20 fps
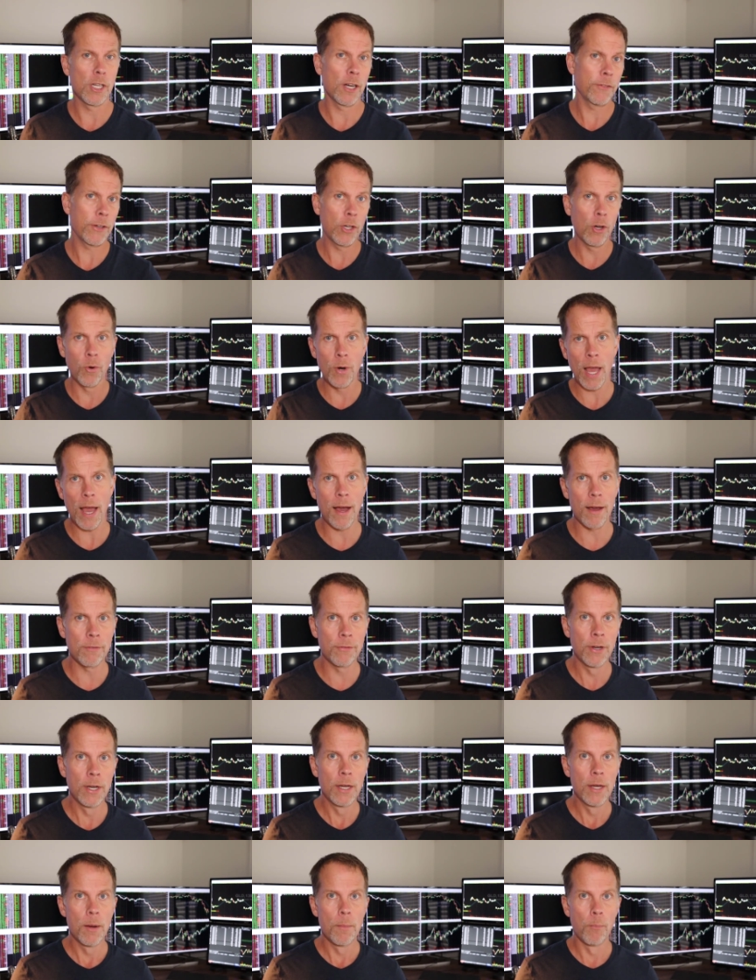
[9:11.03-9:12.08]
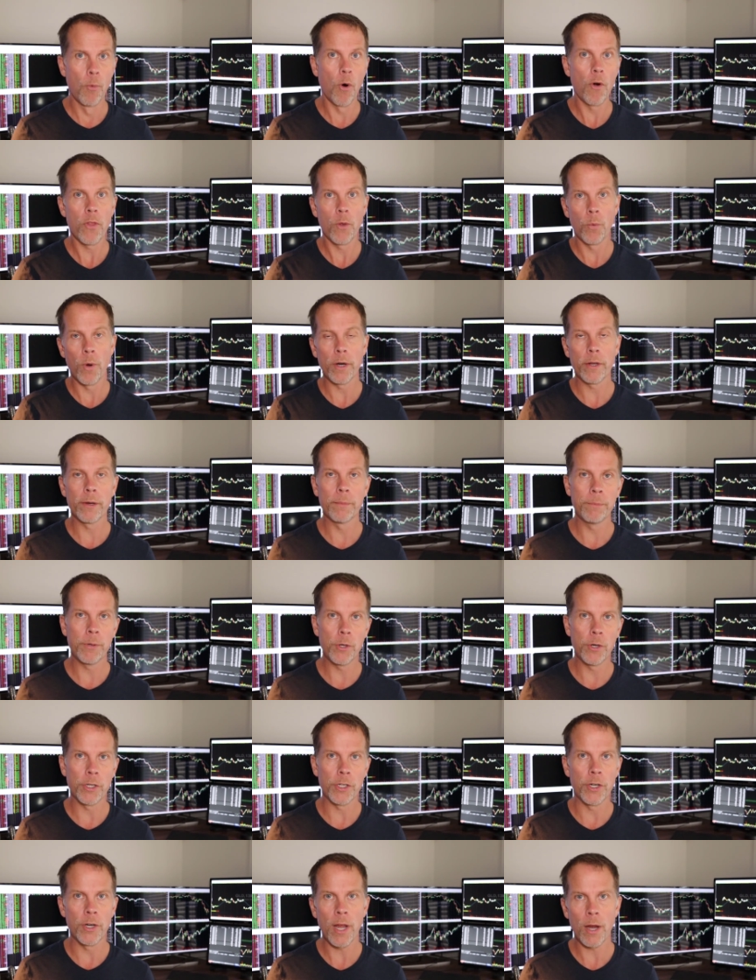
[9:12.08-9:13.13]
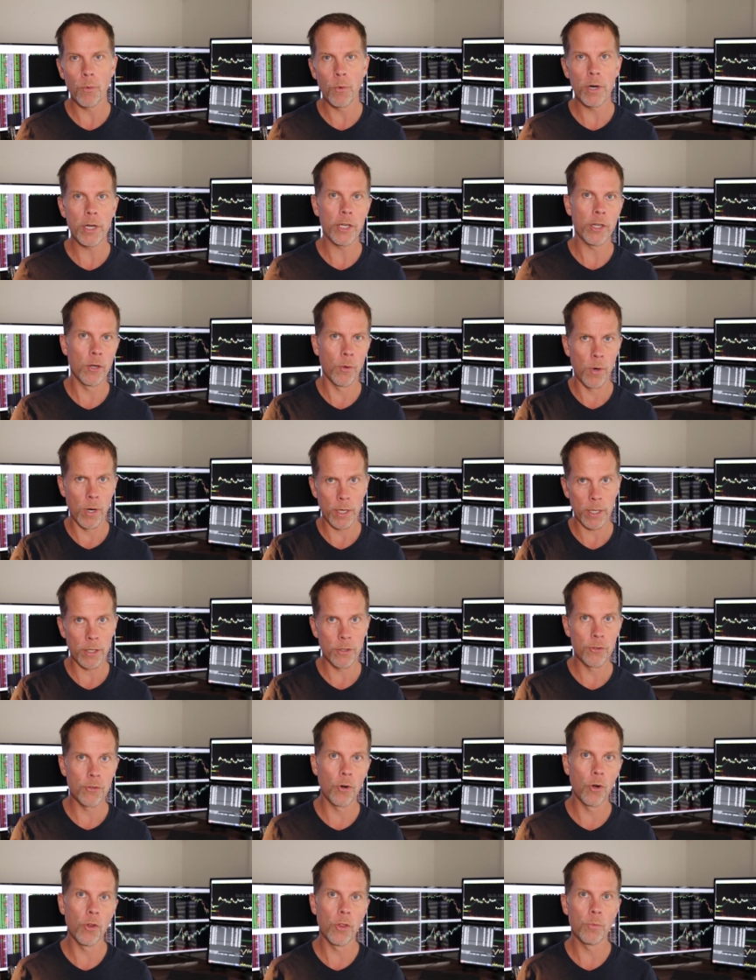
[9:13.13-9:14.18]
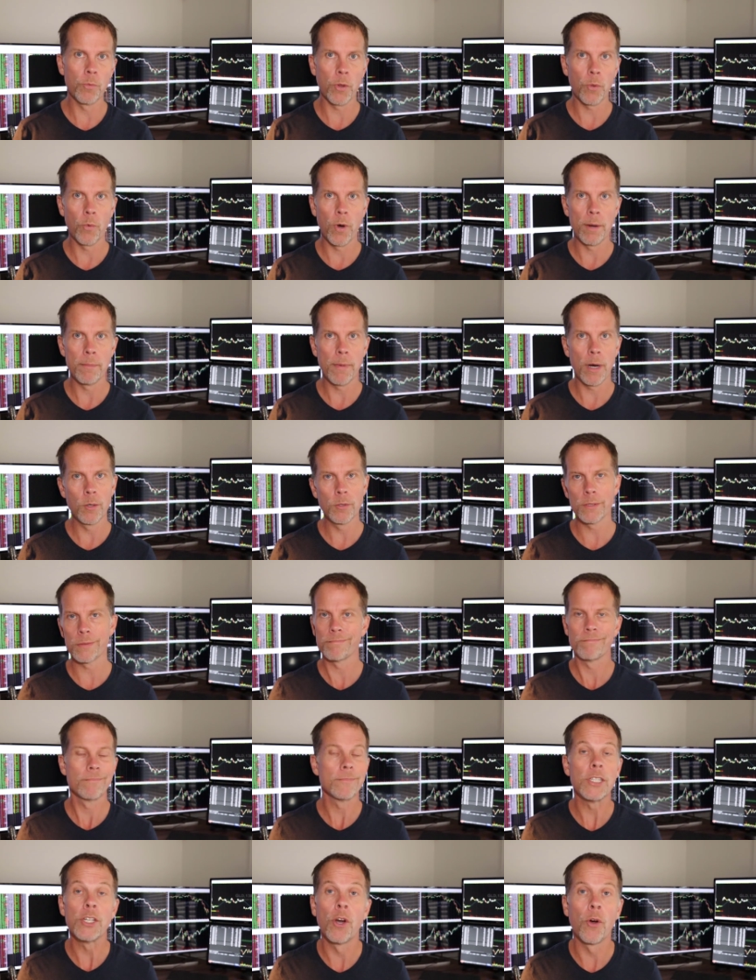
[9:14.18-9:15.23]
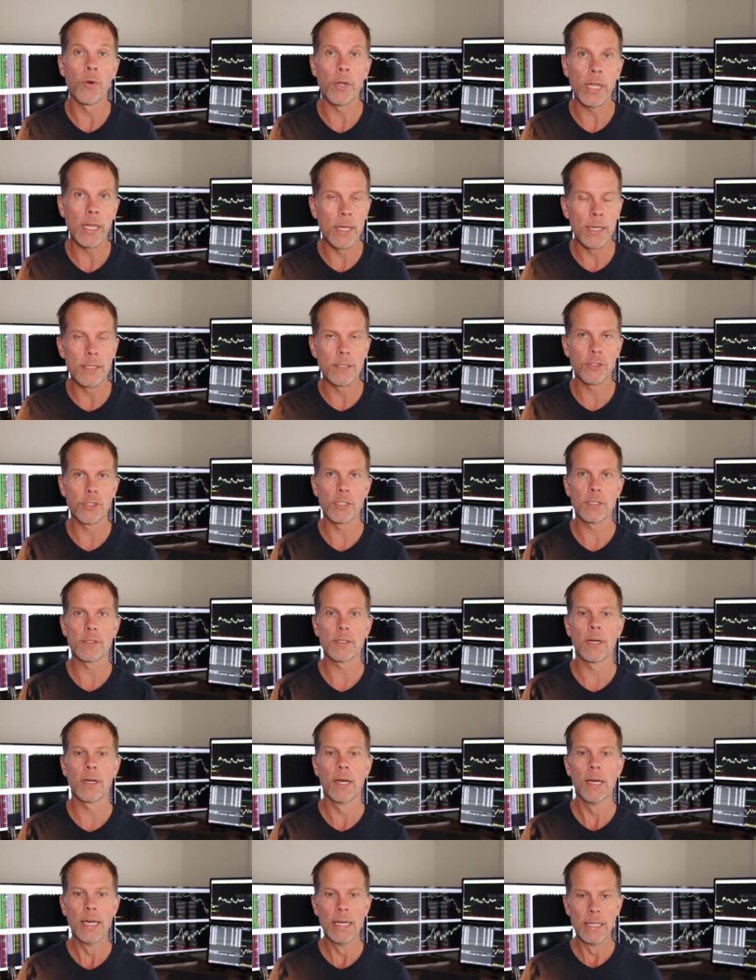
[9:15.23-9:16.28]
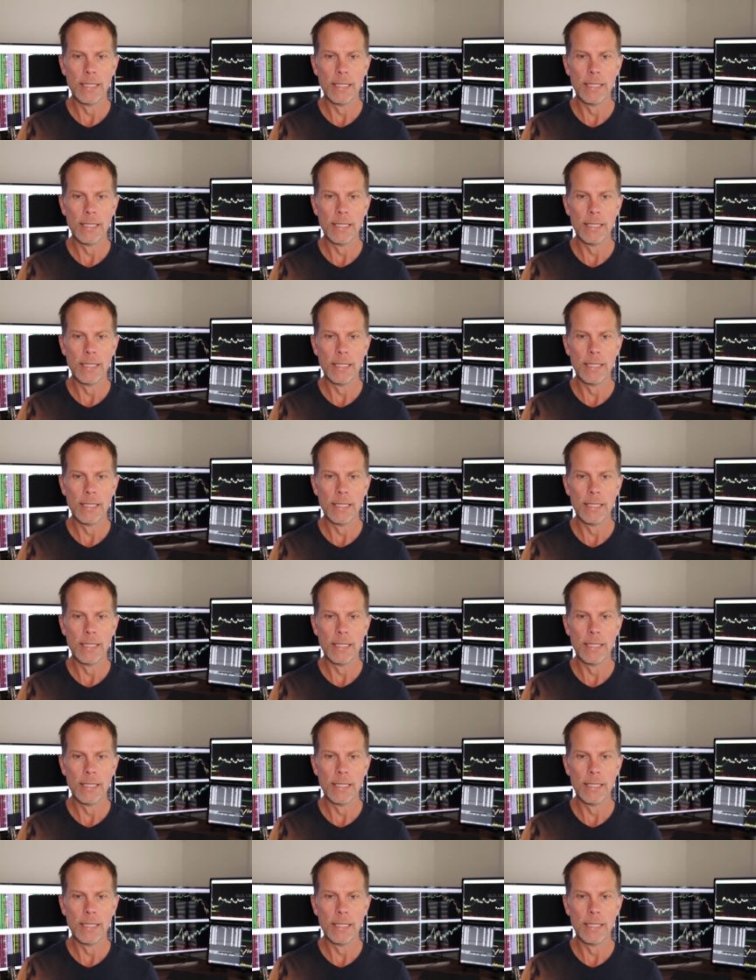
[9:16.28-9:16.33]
Now, if you don't have more than one computer in your network, you don't want to control them with one mouse, you don't need it. It's just uh,